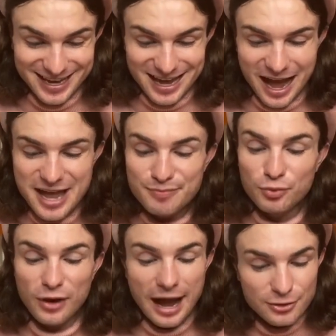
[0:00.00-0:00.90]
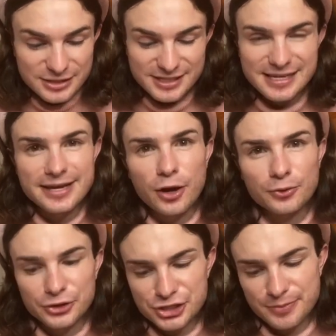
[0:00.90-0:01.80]
I am proud to take
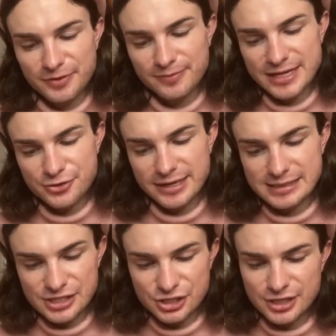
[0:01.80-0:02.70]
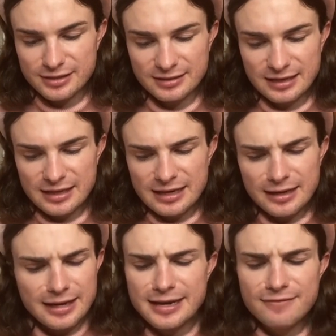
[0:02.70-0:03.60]
ownership of my transition,
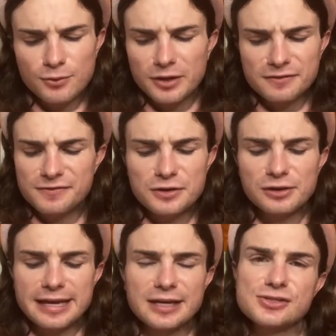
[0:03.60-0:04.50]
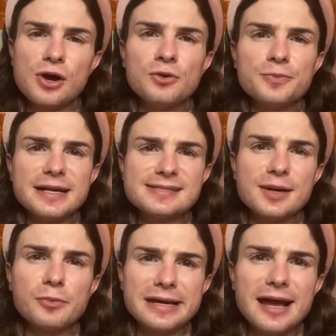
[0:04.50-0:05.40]
and I never want to feel like it's owned by
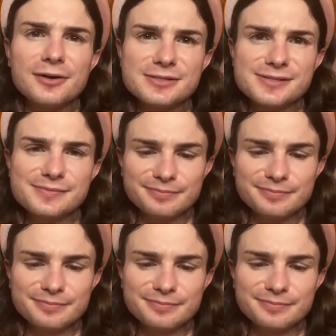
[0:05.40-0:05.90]
somebody else.